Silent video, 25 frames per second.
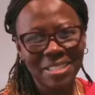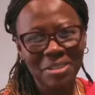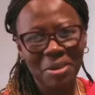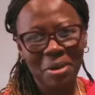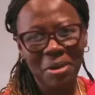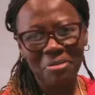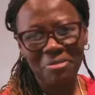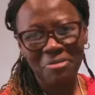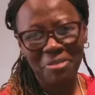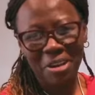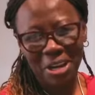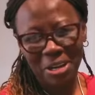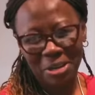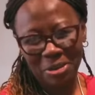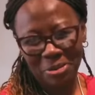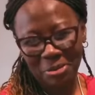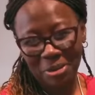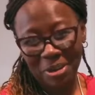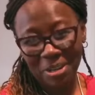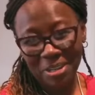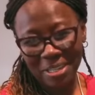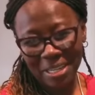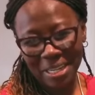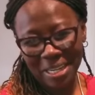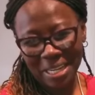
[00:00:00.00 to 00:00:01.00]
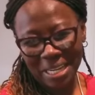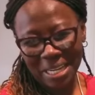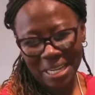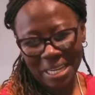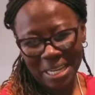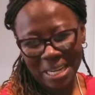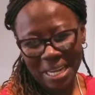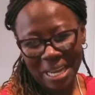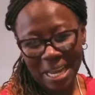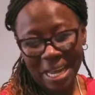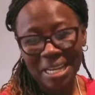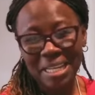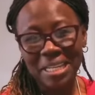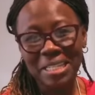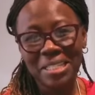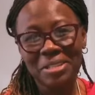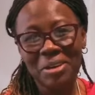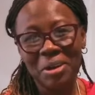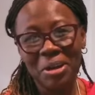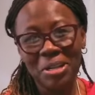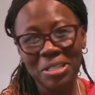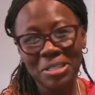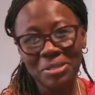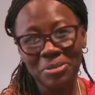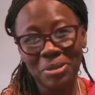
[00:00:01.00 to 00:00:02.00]
is our follower, and he's
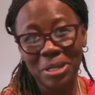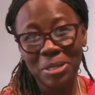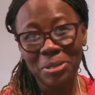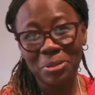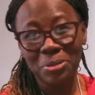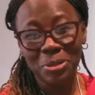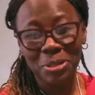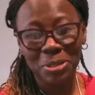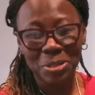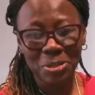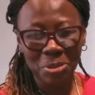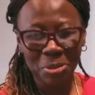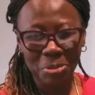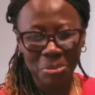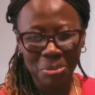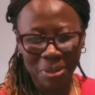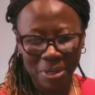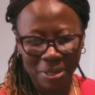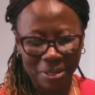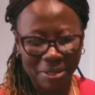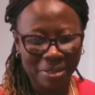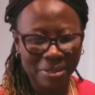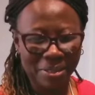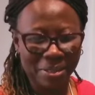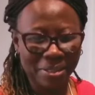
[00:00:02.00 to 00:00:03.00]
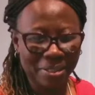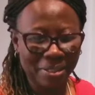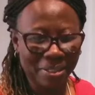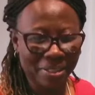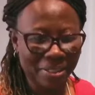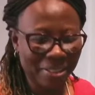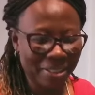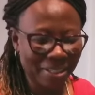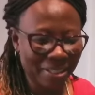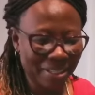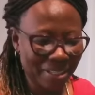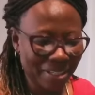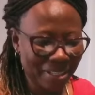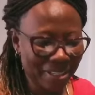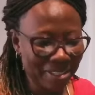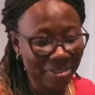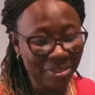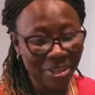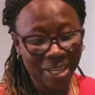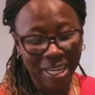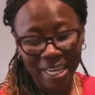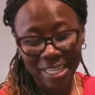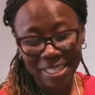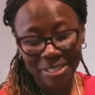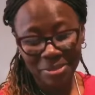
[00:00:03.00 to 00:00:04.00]
also a YouTuber.
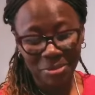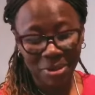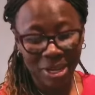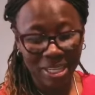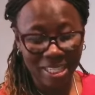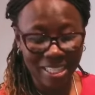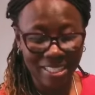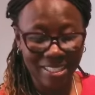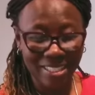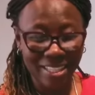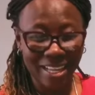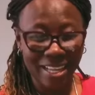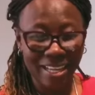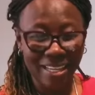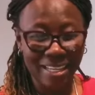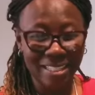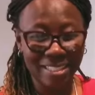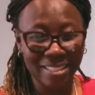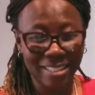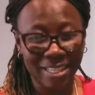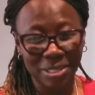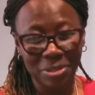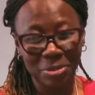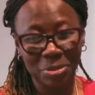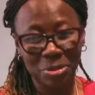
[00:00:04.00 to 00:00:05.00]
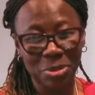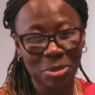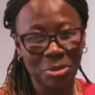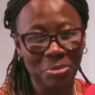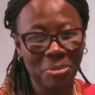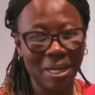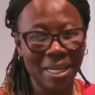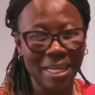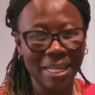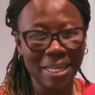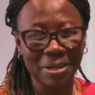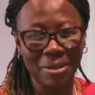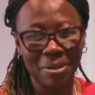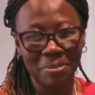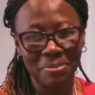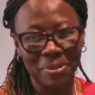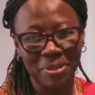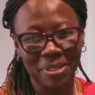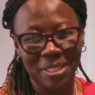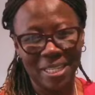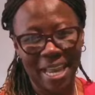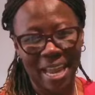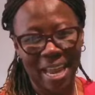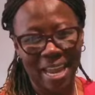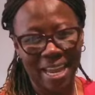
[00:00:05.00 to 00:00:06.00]
So guess what? It's a YouTuber link up
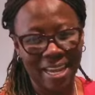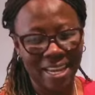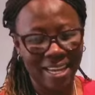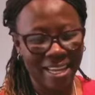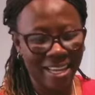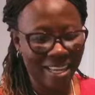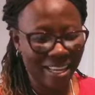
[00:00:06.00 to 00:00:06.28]
today.